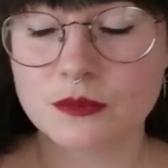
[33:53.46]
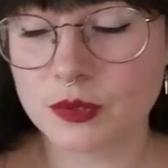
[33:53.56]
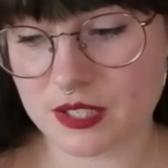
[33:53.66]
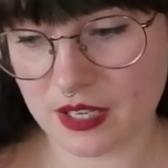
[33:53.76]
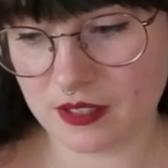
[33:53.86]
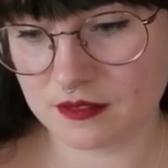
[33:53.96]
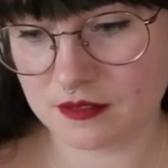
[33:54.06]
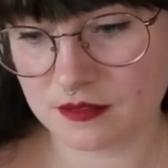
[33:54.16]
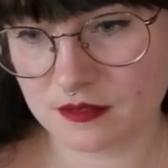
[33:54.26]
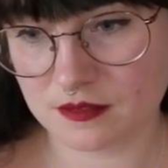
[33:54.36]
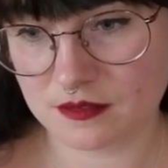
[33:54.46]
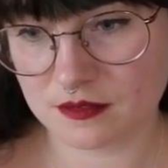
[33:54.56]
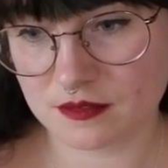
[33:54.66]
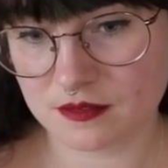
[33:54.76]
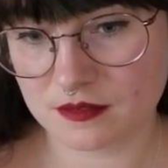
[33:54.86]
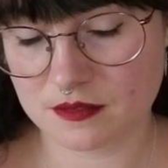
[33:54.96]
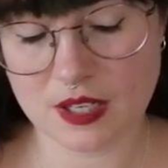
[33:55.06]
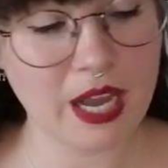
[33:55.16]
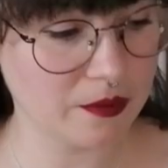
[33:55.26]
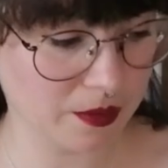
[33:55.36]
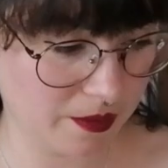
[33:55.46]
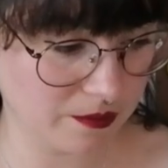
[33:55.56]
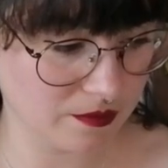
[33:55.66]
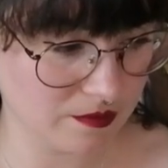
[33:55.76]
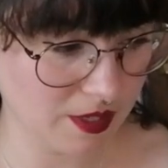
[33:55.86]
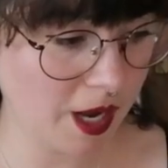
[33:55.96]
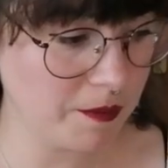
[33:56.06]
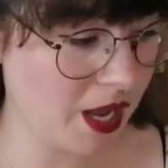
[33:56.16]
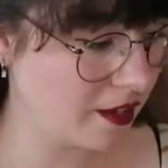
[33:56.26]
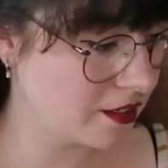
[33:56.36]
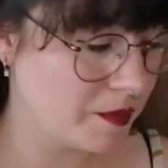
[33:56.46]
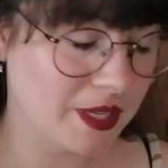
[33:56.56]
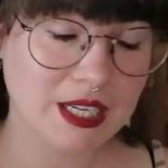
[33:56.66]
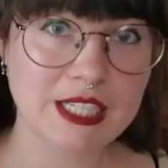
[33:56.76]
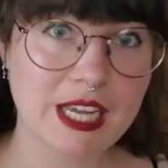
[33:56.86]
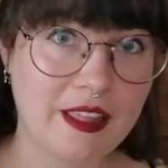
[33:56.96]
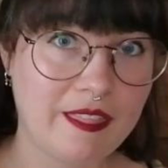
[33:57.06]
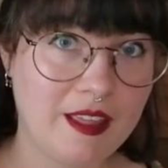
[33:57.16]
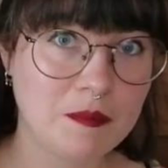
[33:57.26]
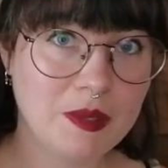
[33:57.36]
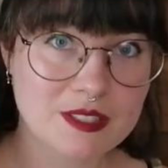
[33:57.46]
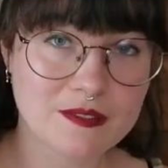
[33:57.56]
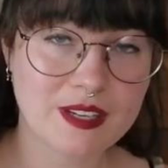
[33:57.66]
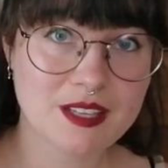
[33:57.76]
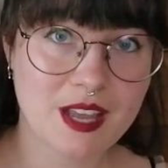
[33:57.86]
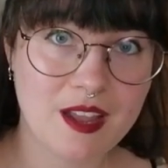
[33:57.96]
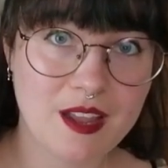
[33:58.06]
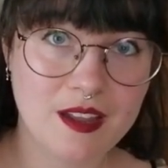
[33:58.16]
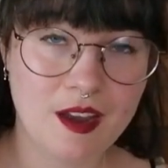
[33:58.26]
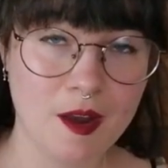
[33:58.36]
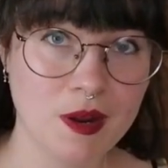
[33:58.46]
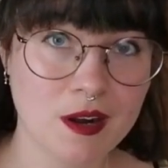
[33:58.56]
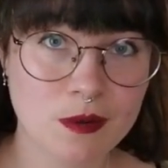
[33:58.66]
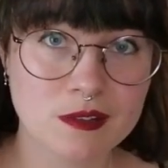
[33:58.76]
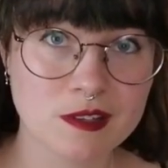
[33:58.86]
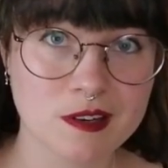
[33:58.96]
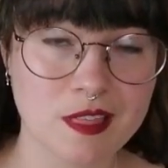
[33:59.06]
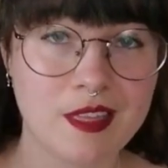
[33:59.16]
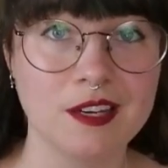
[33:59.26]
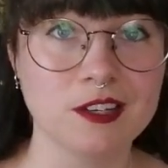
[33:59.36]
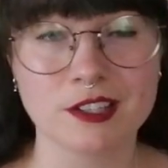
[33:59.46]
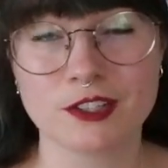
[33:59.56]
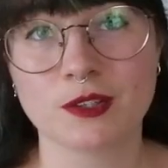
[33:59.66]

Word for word: We'll see. I don't know. I'm not committing to anything because if I say I'm not a quilter, then you're going to